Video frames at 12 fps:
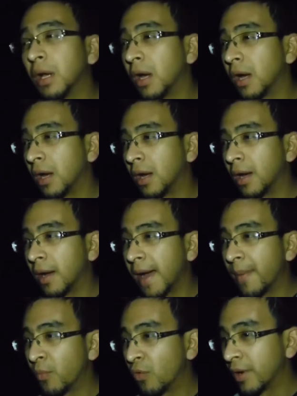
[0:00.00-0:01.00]
uh,
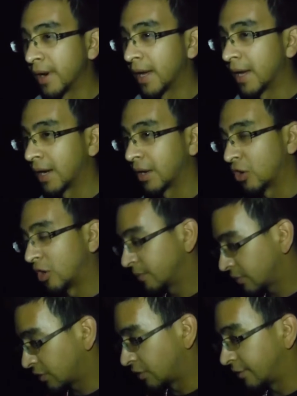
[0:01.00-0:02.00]
I'm gonna
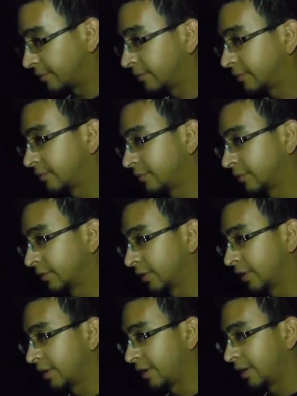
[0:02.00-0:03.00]
come home
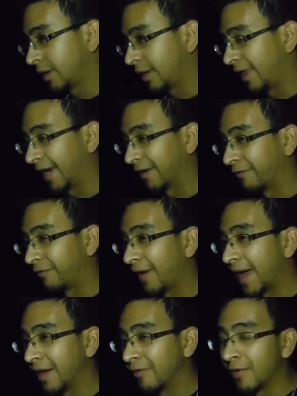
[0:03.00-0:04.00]
like at
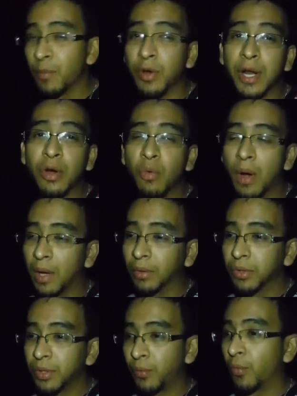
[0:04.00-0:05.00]
five. I'm gonna go
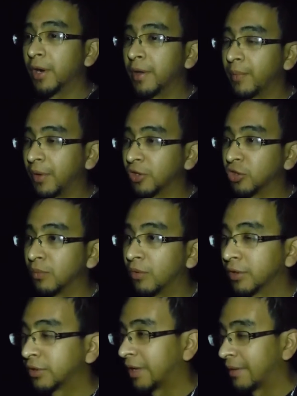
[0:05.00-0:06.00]
out running because
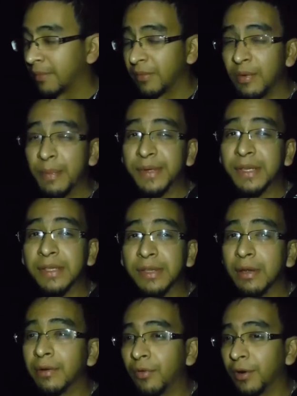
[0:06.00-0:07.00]
tomorrow's gonna be my sixth
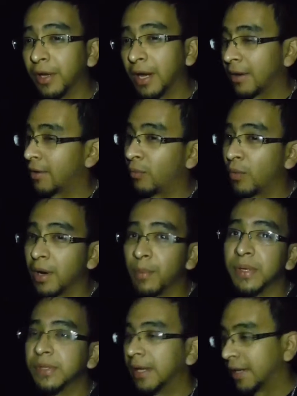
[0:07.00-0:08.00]
day of running. I don't wanna
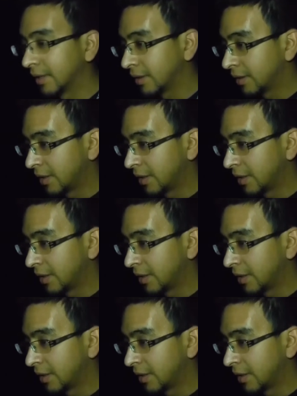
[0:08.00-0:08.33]
miss that.